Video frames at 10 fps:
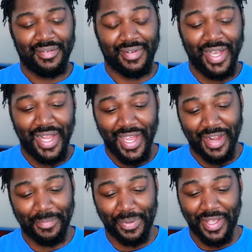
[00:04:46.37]
right, I
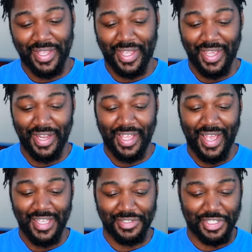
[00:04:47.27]
gotta play kitty
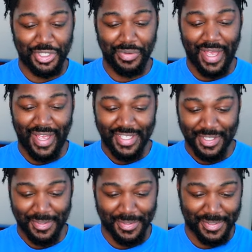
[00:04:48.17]
games with you
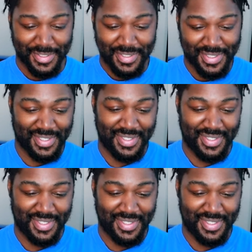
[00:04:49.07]
assholes.